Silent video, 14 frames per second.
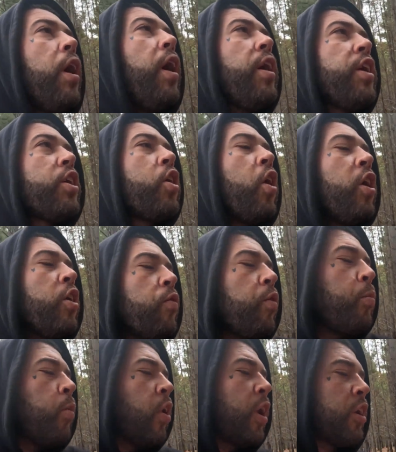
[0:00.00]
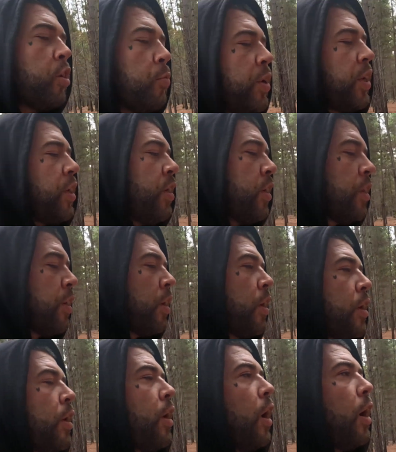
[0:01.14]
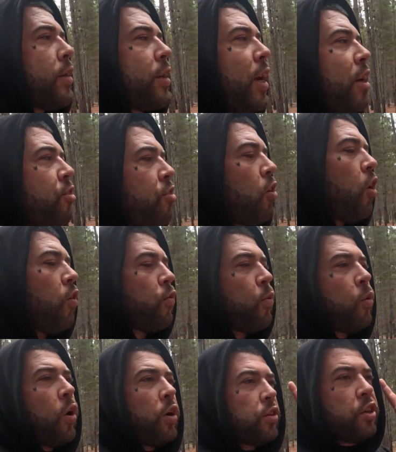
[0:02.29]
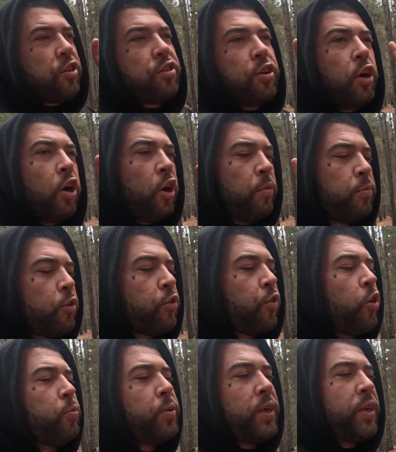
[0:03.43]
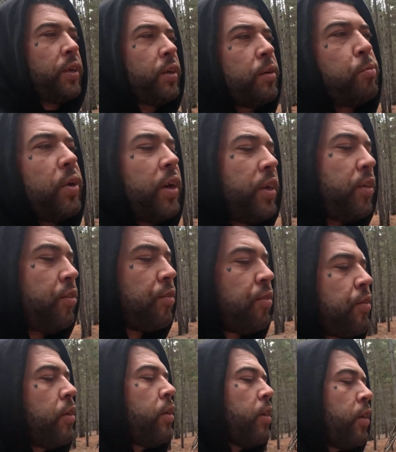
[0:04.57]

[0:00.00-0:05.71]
And it kind of reminded me, I guess, of what the term groupie means.